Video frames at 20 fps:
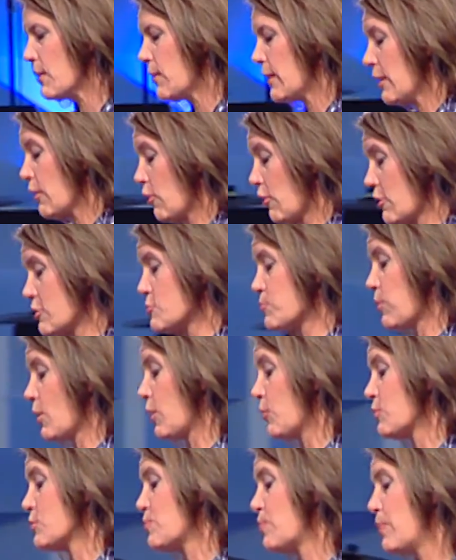in large
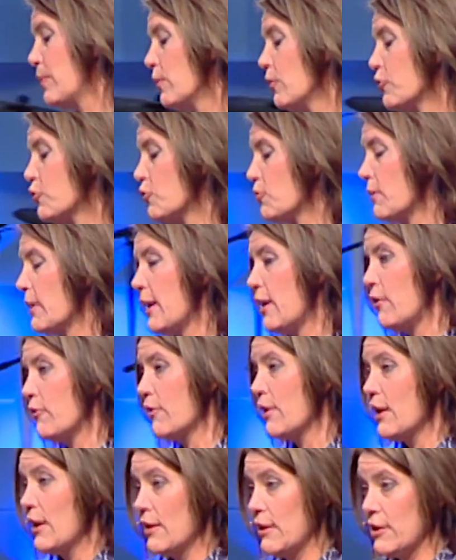part, was built around
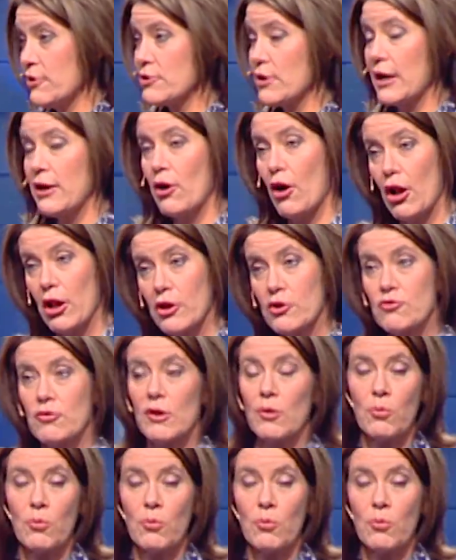this idolatry